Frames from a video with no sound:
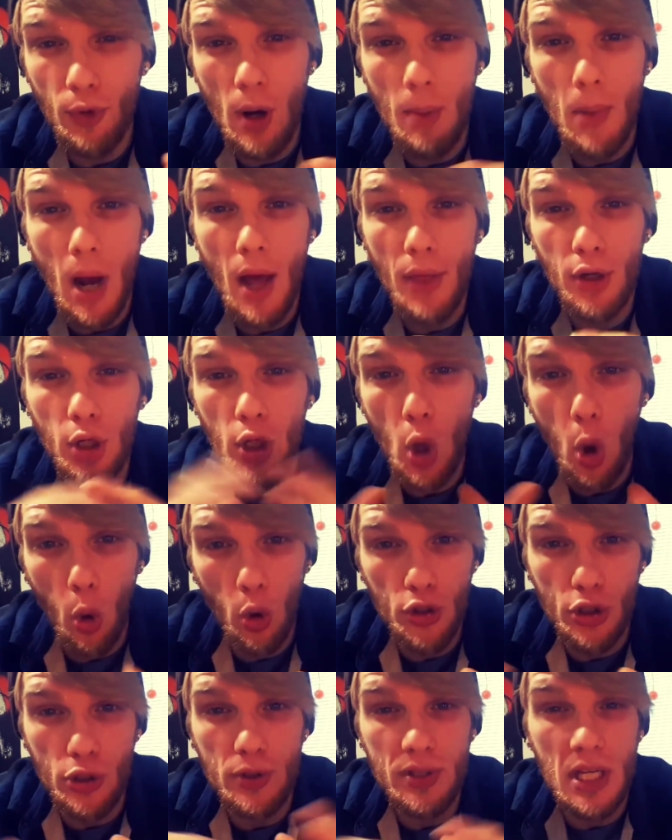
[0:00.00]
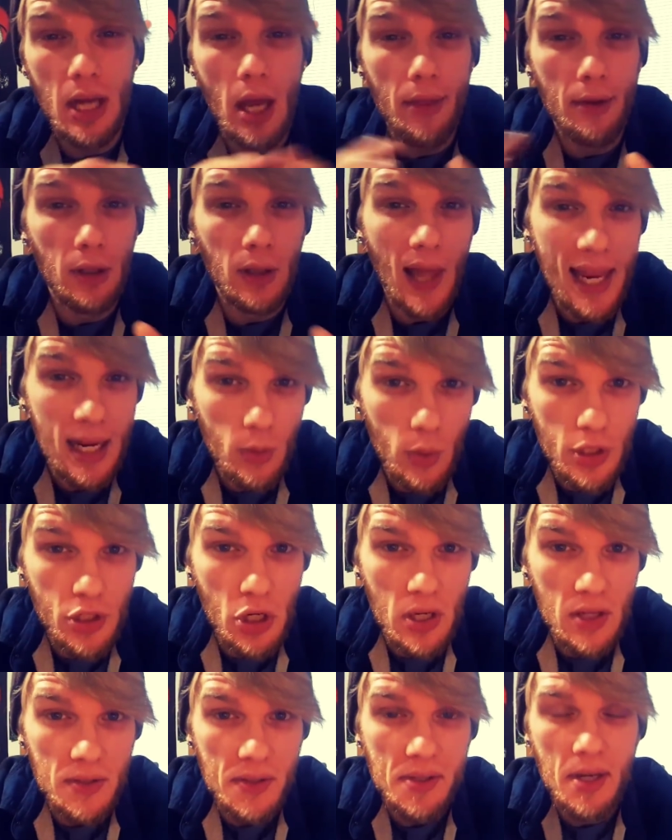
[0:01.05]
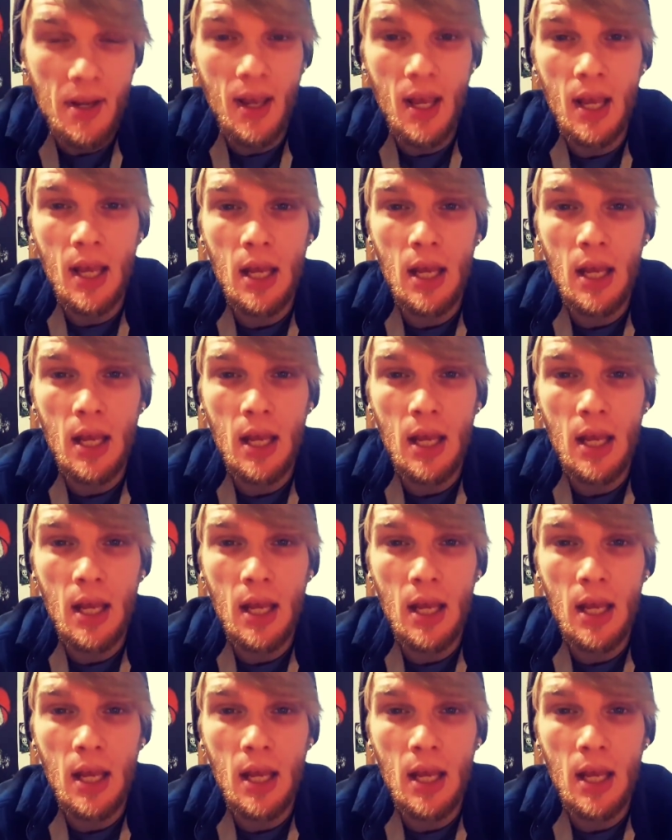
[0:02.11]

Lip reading: from other cultures and other languages.